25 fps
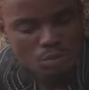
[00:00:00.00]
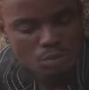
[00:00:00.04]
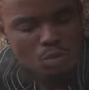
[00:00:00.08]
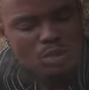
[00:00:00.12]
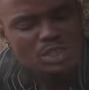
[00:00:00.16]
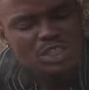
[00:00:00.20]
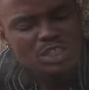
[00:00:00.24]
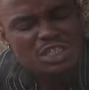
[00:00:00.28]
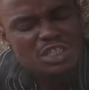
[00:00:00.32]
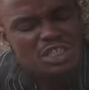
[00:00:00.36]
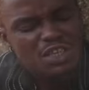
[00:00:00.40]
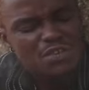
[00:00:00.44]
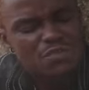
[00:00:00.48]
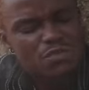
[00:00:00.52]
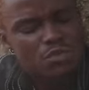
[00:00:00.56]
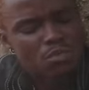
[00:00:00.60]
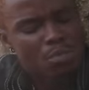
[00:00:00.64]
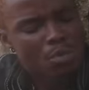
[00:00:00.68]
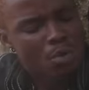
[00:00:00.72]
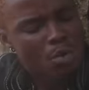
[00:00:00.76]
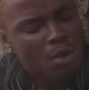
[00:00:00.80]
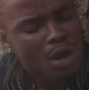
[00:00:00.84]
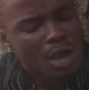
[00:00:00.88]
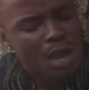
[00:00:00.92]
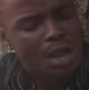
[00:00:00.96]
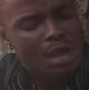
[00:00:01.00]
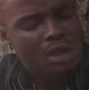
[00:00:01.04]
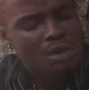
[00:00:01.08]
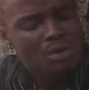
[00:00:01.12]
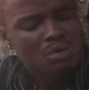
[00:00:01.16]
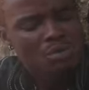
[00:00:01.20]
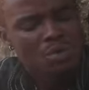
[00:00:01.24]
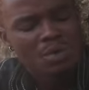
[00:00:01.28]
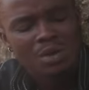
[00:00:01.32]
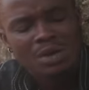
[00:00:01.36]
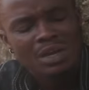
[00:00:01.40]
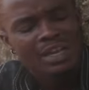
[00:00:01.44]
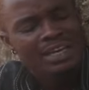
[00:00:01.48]
What thing give you Mura?
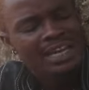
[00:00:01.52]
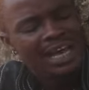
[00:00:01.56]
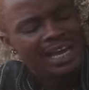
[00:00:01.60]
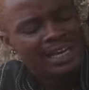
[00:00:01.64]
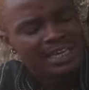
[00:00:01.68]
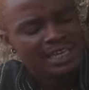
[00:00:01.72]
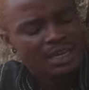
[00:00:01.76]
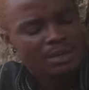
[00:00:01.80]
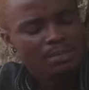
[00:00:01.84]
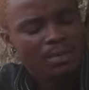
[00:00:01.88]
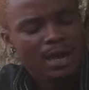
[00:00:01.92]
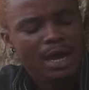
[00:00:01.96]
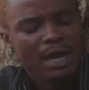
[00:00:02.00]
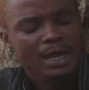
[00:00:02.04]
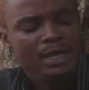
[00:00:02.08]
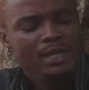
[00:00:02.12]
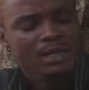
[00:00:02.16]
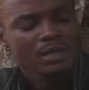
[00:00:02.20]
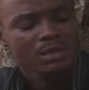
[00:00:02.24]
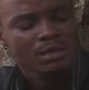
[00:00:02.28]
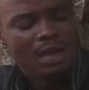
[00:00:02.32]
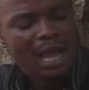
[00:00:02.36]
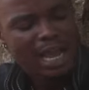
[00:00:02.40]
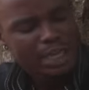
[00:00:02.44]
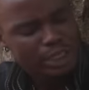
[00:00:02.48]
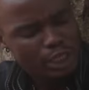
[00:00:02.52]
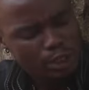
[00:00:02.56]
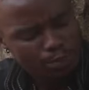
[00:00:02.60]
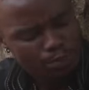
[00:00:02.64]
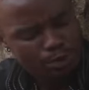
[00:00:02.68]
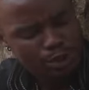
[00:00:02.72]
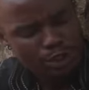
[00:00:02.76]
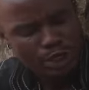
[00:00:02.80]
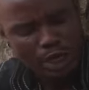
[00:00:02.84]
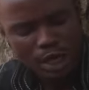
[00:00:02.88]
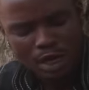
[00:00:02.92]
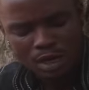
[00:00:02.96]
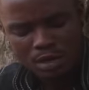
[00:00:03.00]
Go call that girl back. I dey
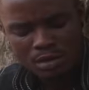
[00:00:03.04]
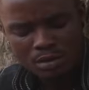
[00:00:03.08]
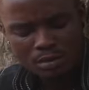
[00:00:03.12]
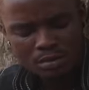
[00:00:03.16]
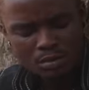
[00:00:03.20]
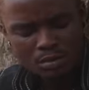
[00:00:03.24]
be now.